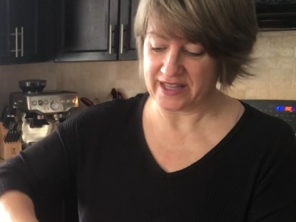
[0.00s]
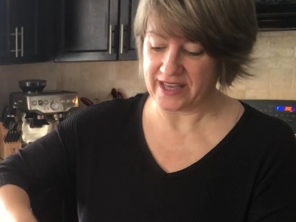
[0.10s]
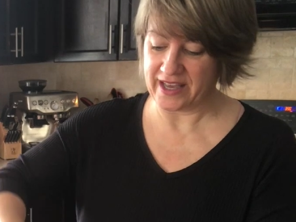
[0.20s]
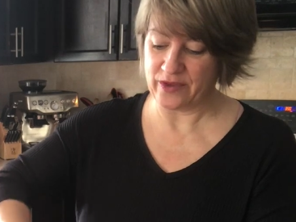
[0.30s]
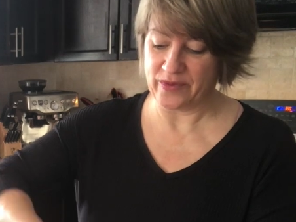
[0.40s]
the
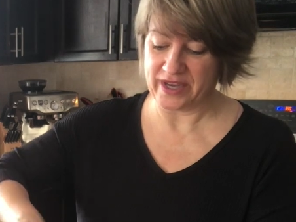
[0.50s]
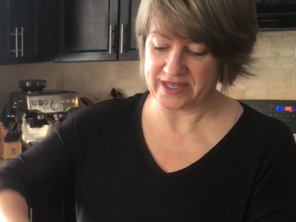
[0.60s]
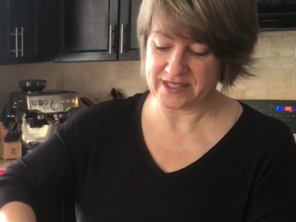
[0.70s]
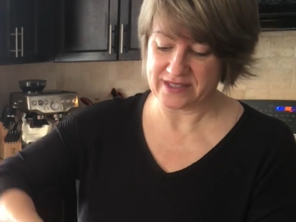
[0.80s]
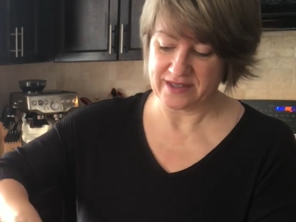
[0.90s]
egg
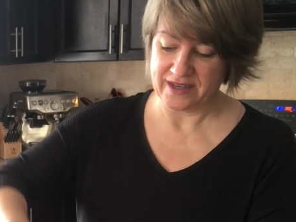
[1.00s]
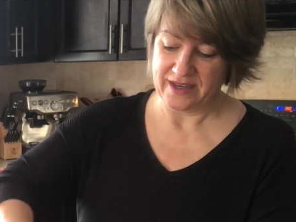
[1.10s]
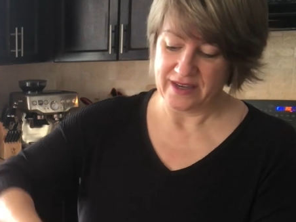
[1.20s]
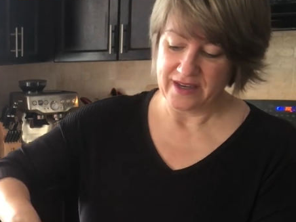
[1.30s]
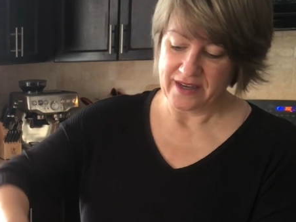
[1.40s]
whites
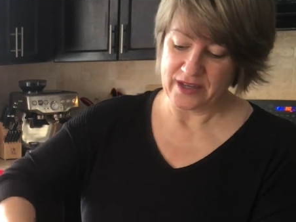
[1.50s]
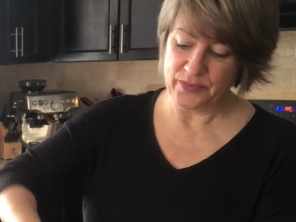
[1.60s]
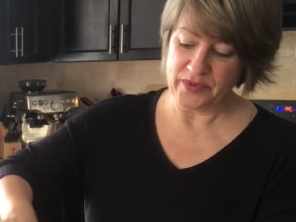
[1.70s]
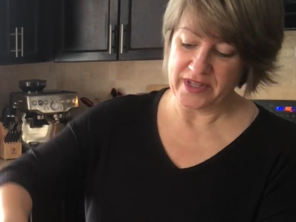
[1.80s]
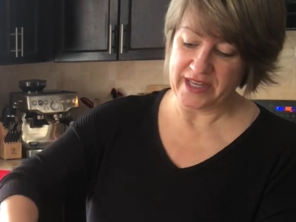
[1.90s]

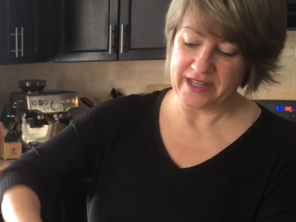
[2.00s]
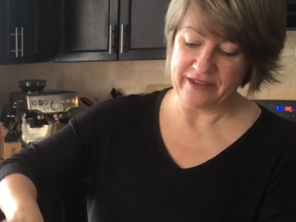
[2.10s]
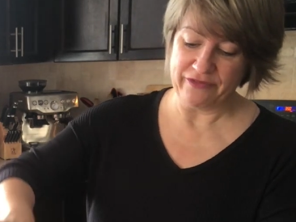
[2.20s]
completely